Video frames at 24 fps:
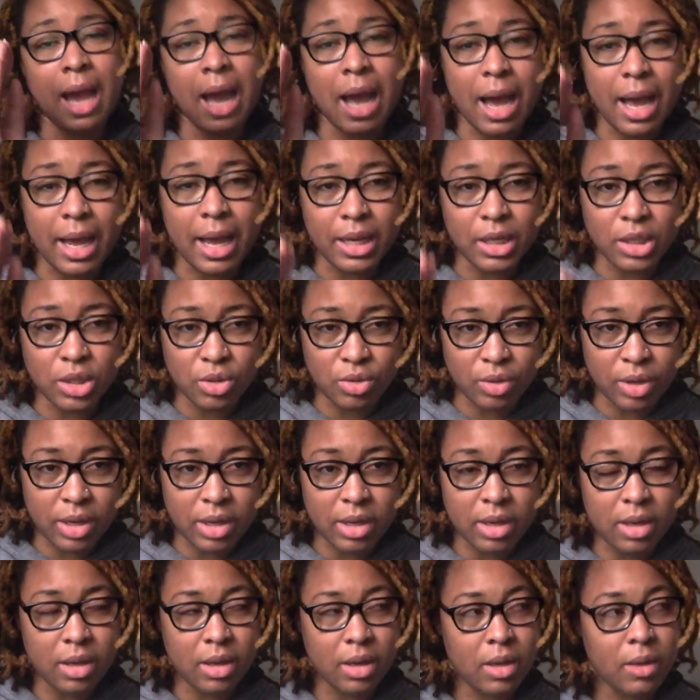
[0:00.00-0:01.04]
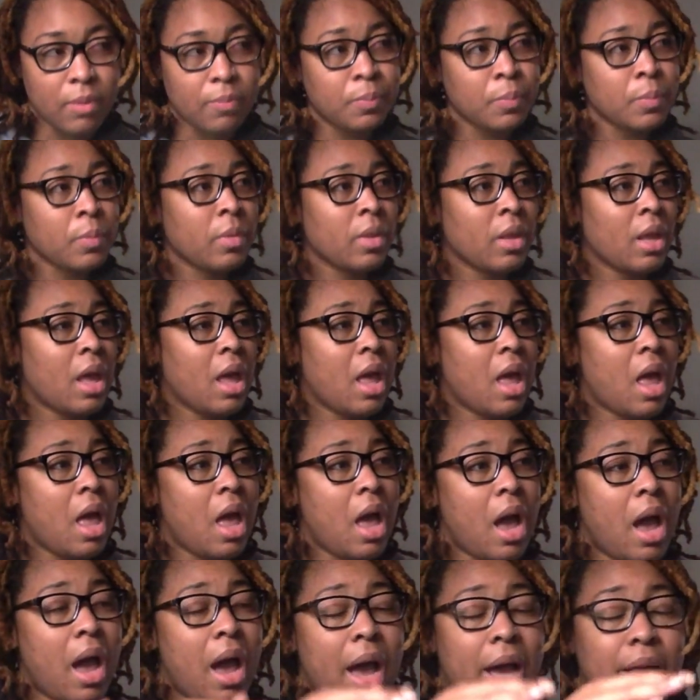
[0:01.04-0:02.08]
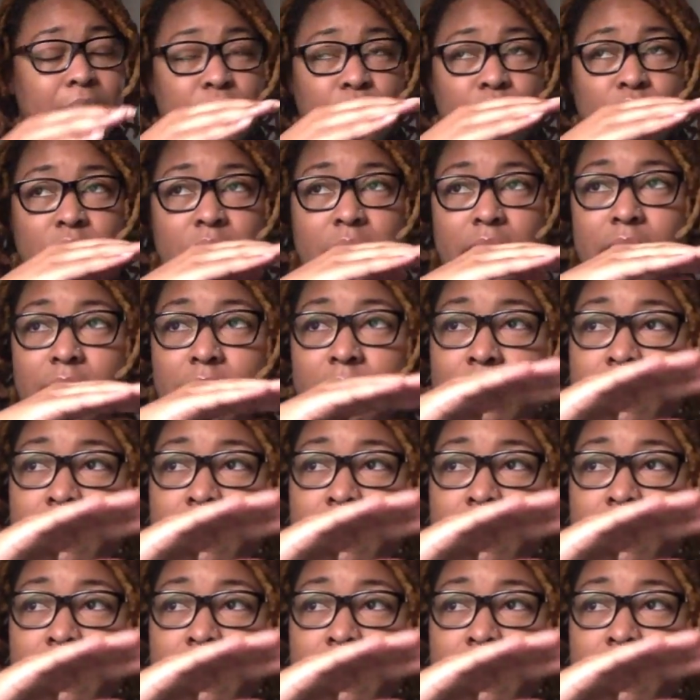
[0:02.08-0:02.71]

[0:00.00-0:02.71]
hydrated. I try to